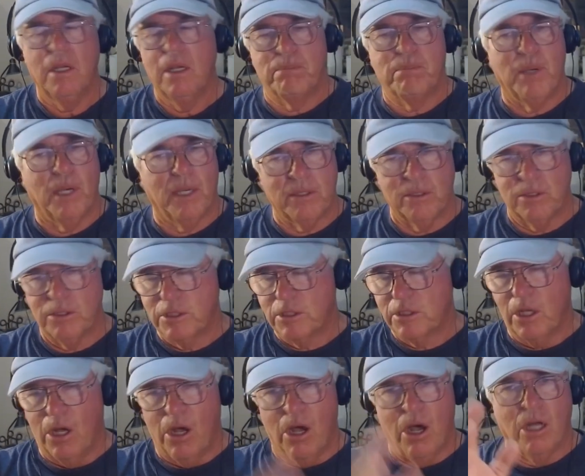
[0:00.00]
Putters
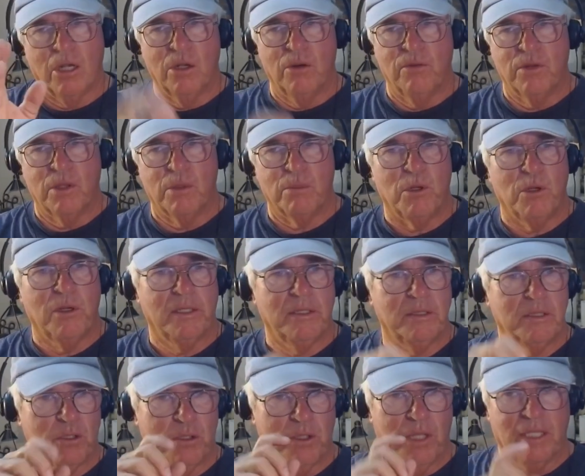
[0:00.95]
all over the
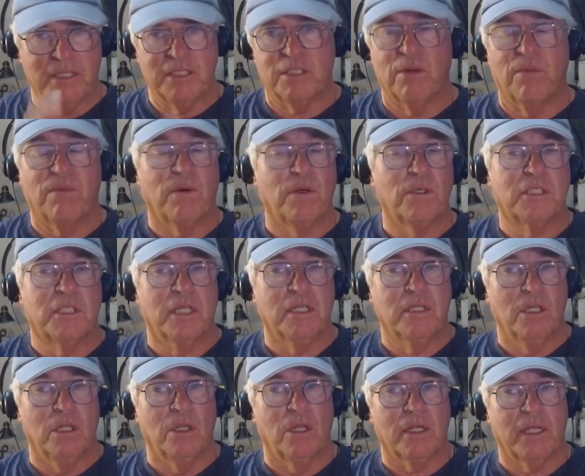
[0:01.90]
place. So that's the first thing
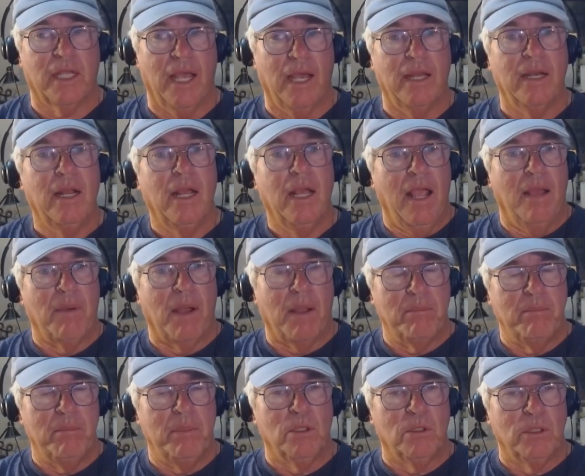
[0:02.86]
to look at. Am
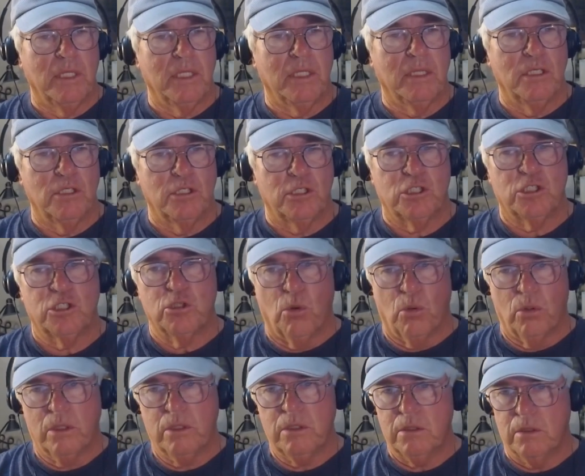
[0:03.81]
I building this
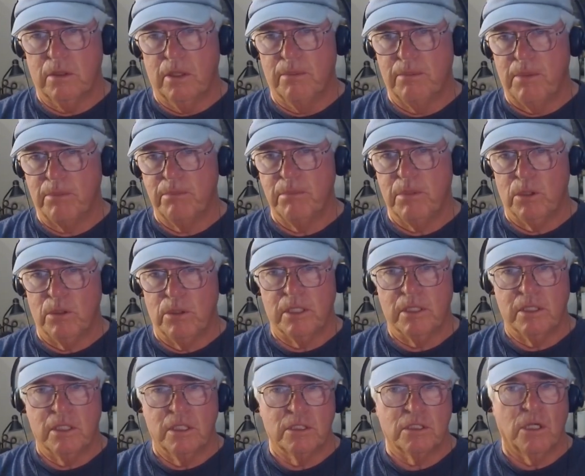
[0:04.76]
short? Am I
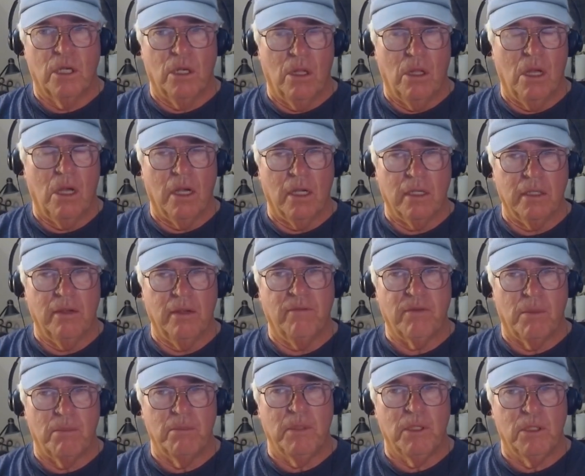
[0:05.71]
building this long?
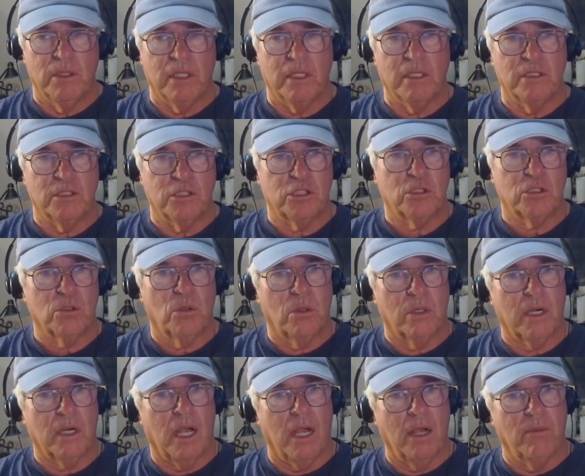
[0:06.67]
If I'm building it
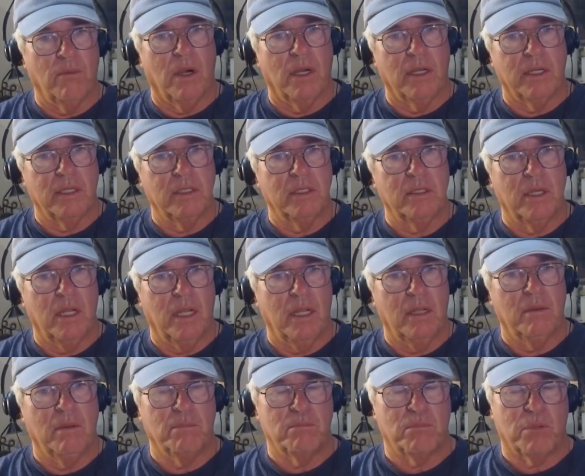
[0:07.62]
short, I want it
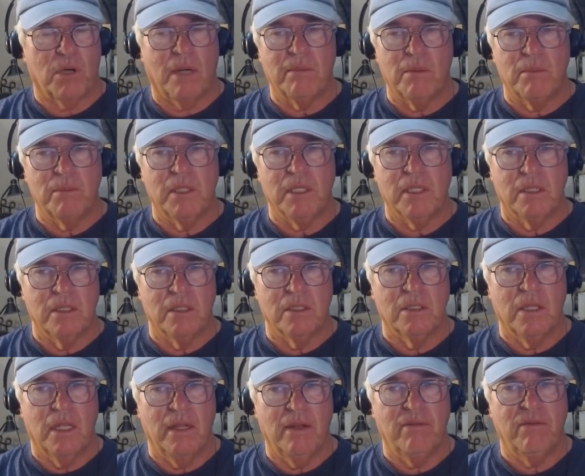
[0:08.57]
probably a
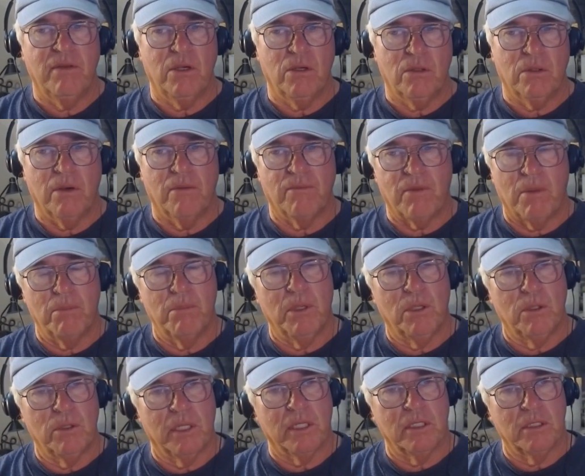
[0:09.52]
little heavier. If I'm
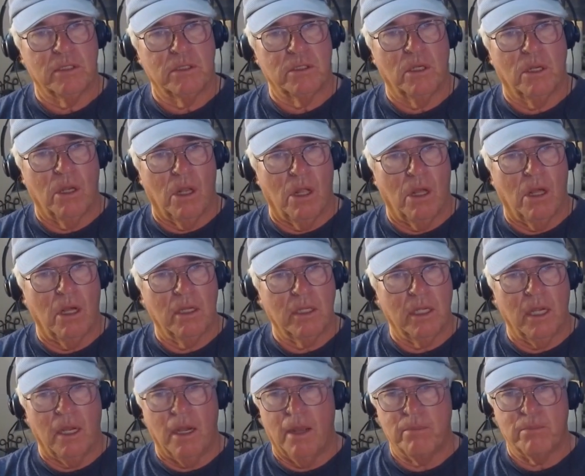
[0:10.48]
building it
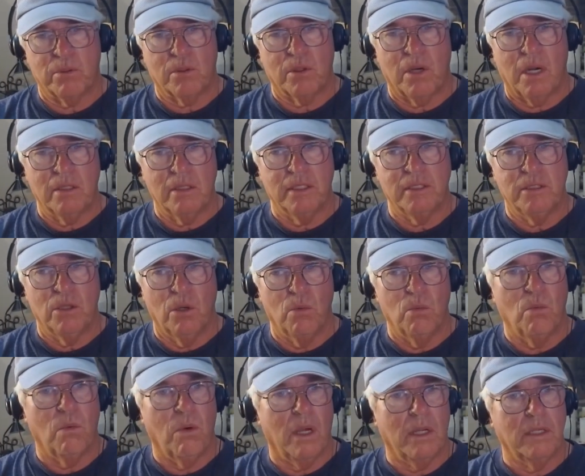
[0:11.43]
long, I probably
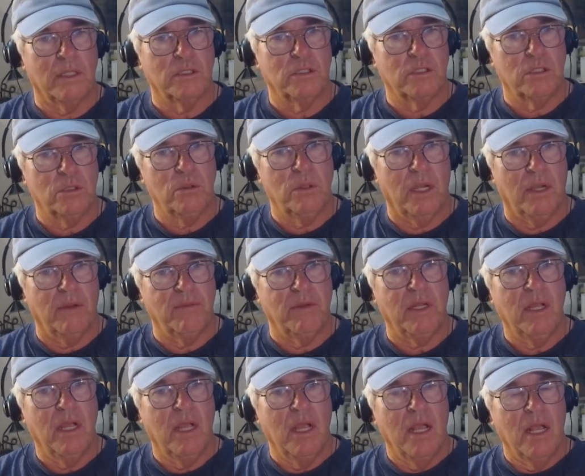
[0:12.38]
don't want it too
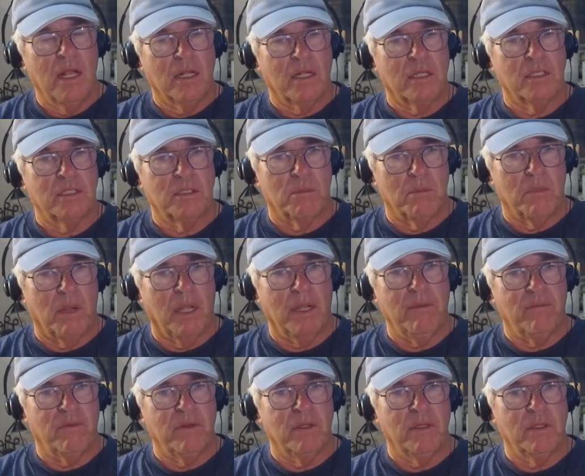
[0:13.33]
heavy because it
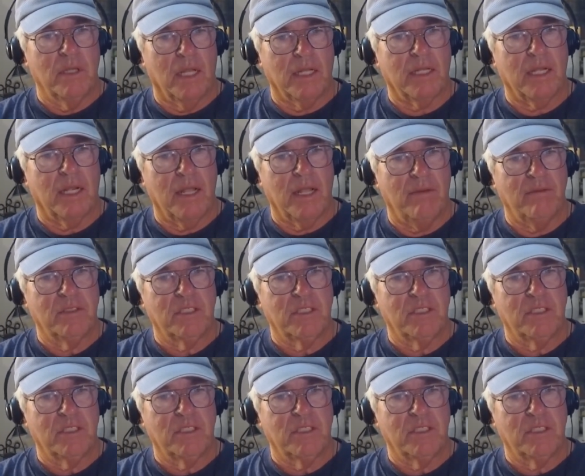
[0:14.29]
might feel like I have